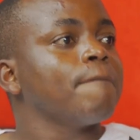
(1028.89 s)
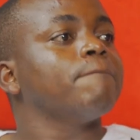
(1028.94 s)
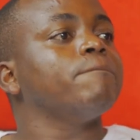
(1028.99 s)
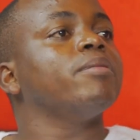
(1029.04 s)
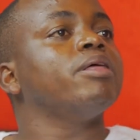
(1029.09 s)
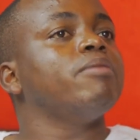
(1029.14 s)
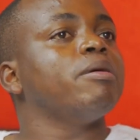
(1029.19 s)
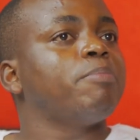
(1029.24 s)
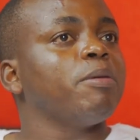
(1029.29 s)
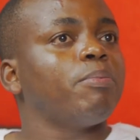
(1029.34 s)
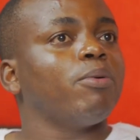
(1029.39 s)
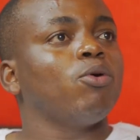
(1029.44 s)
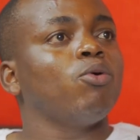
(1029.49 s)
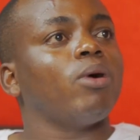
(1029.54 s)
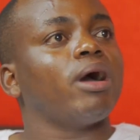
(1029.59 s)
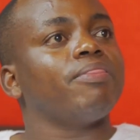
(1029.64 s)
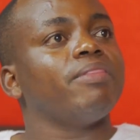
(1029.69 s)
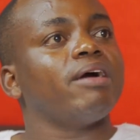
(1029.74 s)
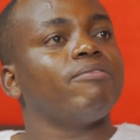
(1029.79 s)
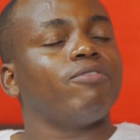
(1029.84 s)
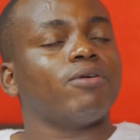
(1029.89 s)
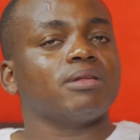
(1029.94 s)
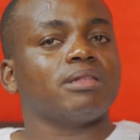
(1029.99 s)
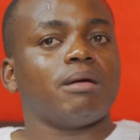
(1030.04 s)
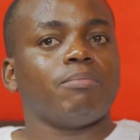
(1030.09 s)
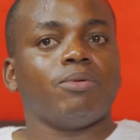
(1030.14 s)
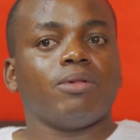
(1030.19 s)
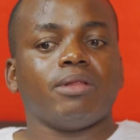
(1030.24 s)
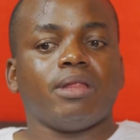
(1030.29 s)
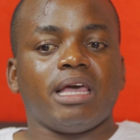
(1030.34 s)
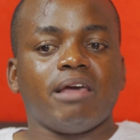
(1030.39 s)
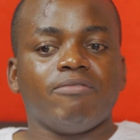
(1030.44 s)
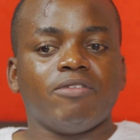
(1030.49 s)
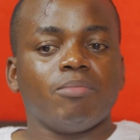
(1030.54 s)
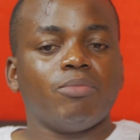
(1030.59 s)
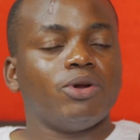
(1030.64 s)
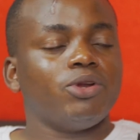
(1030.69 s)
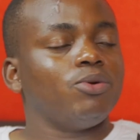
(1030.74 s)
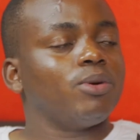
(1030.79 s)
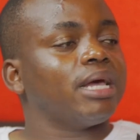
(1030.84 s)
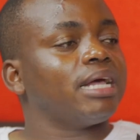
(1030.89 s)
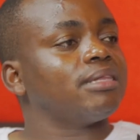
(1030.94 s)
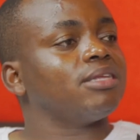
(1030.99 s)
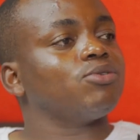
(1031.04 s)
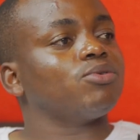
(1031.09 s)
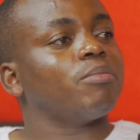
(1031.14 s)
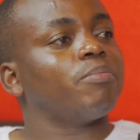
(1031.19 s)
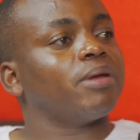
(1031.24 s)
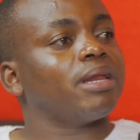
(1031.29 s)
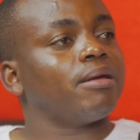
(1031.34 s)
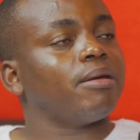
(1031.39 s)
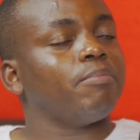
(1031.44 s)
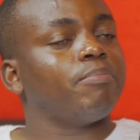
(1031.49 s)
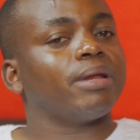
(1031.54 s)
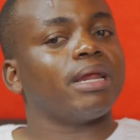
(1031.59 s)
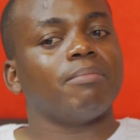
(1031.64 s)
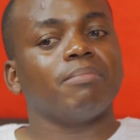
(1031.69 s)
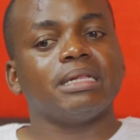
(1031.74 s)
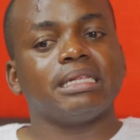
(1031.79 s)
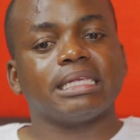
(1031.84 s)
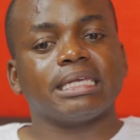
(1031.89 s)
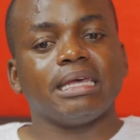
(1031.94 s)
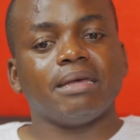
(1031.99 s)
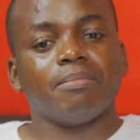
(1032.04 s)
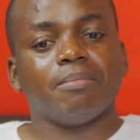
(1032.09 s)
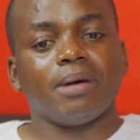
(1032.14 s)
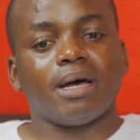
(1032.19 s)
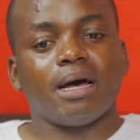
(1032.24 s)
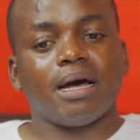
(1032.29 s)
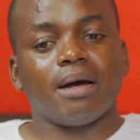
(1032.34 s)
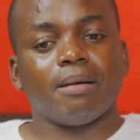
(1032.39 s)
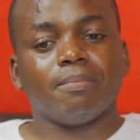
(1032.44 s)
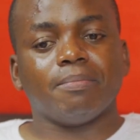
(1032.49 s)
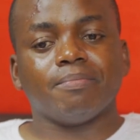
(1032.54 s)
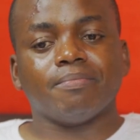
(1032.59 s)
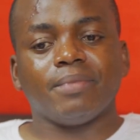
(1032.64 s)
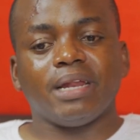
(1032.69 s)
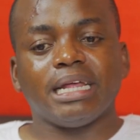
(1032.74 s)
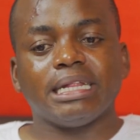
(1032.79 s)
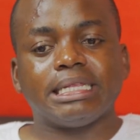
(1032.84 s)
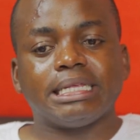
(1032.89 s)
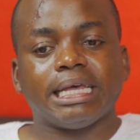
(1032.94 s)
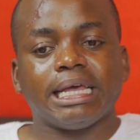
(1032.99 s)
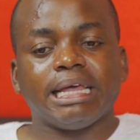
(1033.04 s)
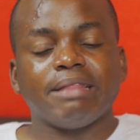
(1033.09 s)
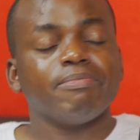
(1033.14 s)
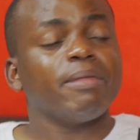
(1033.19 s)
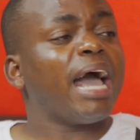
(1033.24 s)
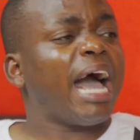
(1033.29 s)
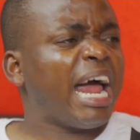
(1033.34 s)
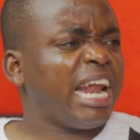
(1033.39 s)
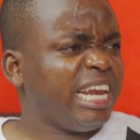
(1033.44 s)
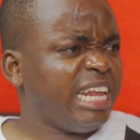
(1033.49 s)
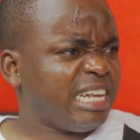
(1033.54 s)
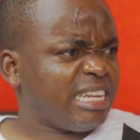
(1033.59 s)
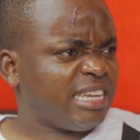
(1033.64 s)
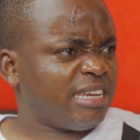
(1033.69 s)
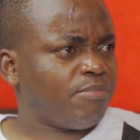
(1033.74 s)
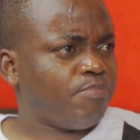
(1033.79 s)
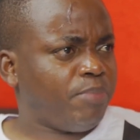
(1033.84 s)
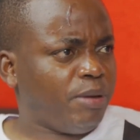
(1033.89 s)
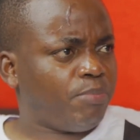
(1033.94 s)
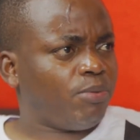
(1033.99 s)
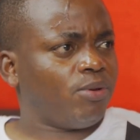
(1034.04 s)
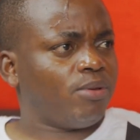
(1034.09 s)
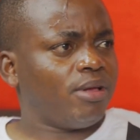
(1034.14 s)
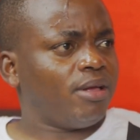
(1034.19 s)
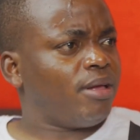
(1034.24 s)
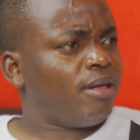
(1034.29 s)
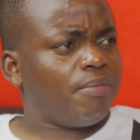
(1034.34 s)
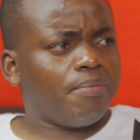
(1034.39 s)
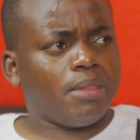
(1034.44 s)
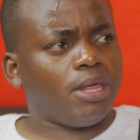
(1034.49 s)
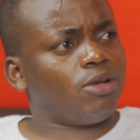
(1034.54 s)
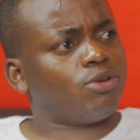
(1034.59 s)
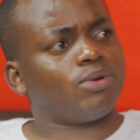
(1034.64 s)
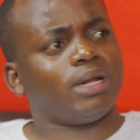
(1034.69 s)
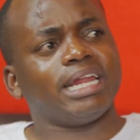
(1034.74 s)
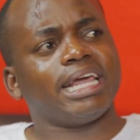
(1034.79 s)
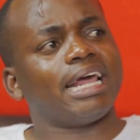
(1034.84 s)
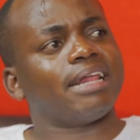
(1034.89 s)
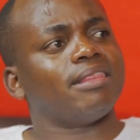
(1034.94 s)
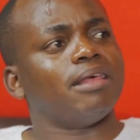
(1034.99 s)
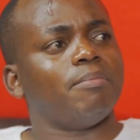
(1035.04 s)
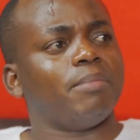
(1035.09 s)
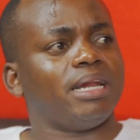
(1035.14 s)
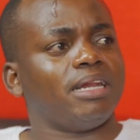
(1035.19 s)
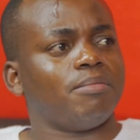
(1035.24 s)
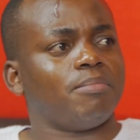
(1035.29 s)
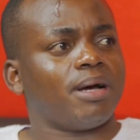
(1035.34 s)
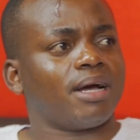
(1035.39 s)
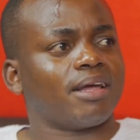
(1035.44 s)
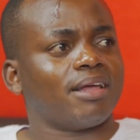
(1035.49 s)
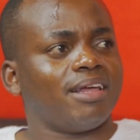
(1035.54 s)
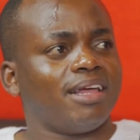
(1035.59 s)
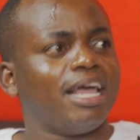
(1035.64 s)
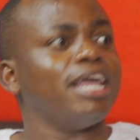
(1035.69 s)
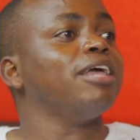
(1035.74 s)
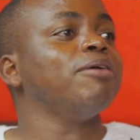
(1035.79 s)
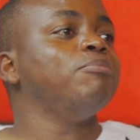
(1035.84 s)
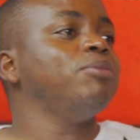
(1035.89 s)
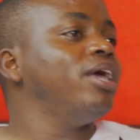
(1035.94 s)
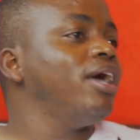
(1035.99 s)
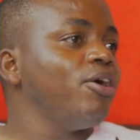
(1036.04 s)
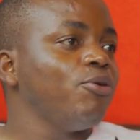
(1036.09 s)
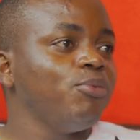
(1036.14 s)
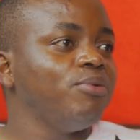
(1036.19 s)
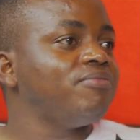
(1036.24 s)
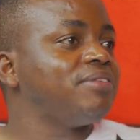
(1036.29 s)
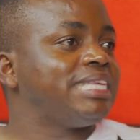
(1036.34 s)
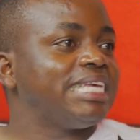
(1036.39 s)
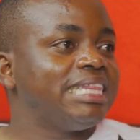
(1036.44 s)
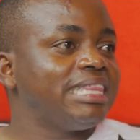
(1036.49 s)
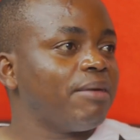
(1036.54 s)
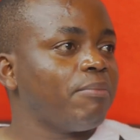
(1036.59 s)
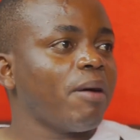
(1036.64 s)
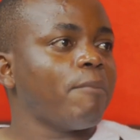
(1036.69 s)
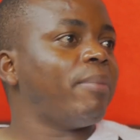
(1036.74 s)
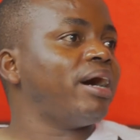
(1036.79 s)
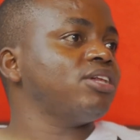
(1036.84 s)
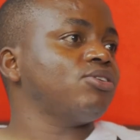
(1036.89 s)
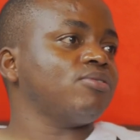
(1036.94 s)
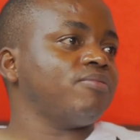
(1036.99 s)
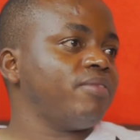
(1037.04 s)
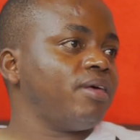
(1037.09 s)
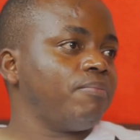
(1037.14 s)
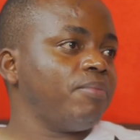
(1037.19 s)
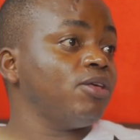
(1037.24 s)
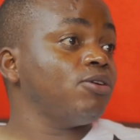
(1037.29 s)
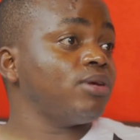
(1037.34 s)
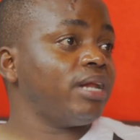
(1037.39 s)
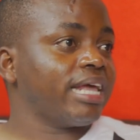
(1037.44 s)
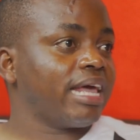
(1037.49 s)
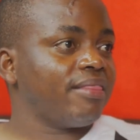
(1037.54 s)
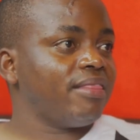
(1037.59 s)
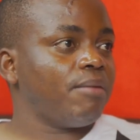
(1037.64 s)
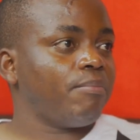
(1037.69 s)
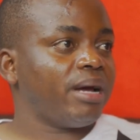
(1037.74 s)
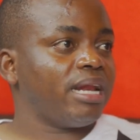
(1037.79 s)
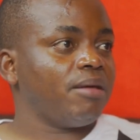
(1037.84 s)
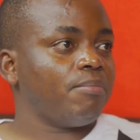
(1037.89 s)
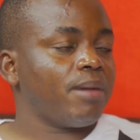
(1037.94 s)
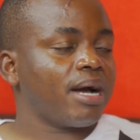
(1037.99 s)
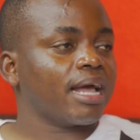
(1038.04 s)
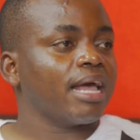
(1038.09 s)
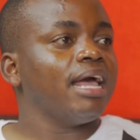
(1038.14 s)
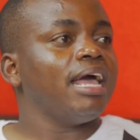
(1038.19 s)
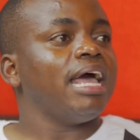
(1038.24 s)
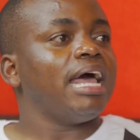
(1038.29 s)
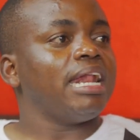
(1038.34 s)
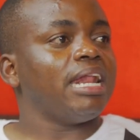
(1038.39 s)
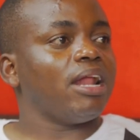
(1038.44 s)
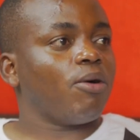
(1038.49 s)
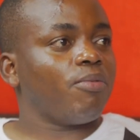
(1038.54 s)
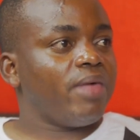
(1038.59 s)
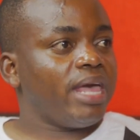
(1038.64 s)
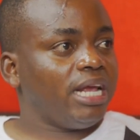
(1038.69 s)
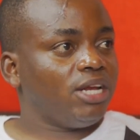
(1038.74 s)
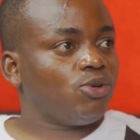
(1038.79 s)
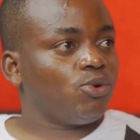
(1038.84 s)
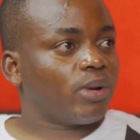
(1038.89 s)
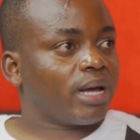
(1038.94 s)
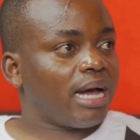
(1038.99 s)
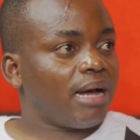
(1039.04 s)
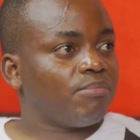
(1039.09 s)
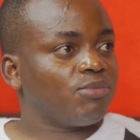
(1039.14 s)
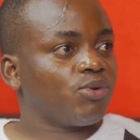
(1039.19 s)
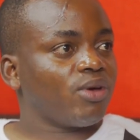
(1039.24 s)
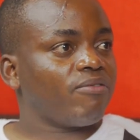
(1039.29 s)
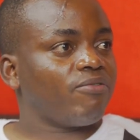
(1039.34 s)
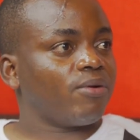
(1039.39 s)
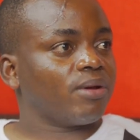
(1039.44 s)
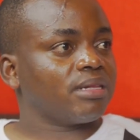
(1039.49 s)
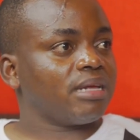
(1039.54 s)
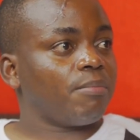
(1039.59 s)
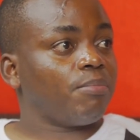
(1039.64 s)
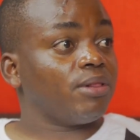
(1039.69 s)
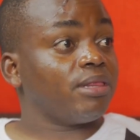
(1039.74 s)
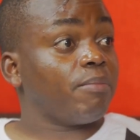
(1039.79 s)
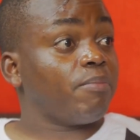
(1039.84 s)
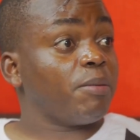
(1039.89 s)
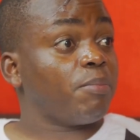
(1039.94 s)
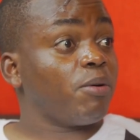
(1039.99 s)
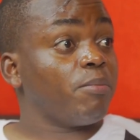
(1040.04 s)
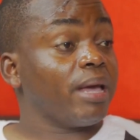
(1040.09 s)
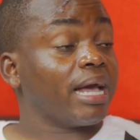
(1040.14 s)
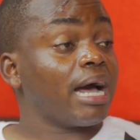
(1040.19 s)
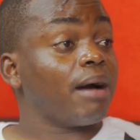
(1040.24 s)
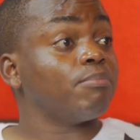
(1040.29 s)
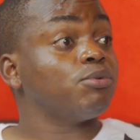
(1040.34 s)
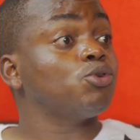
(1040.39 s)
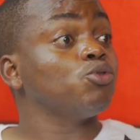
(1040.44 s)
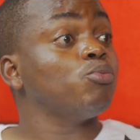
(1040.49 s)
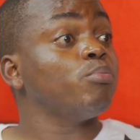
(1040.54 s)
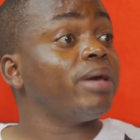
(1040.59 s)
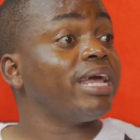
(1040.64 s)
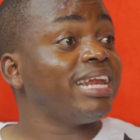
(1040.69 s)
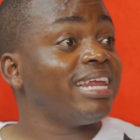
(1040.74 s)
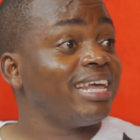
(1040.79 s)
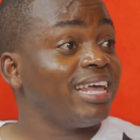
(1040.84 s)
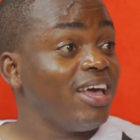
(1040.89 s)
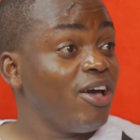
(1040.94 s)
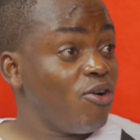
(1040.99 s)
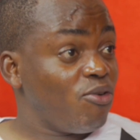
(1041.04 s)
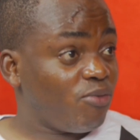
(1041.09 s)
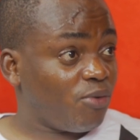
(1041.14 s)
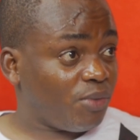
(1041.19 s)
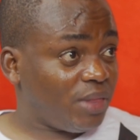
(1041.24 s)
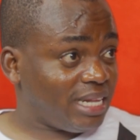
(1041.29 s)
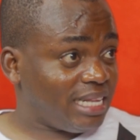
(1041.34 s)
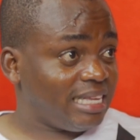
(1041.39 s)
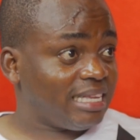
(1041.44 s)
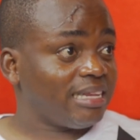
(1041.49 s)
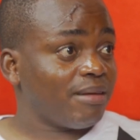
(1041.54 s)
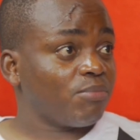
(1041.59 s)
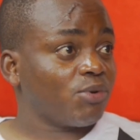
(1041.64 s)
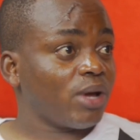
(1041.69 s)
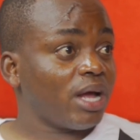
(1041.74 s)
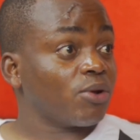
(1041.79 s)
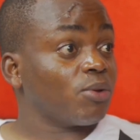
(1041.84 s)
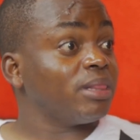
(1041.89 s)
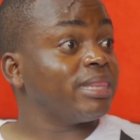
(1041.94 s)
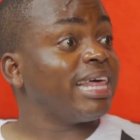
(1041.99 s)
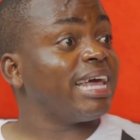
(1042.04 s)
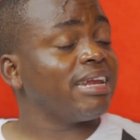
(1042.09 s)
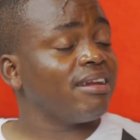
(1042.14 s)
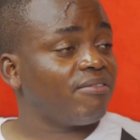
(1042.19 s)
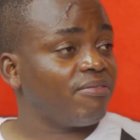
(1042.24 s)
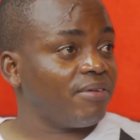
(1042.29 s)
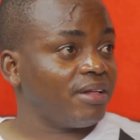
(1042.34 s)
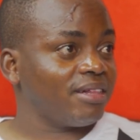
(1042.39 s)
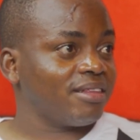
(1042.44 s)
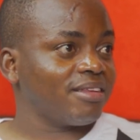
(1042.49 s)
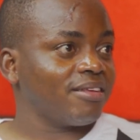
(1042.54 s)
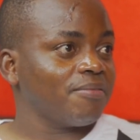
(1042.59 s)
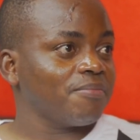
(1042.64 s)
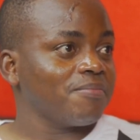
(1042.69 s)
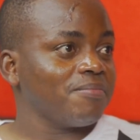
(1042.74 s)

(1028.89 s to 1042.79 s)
The people who are there, for example, everybody who gets into a pyramid scheme, let's say the earliest people, they usually get their money back. We've seen them, a bunch of them. They usually get their money back. Now the issue comes where, for example, the people become too many for the system to handle. Then it fails.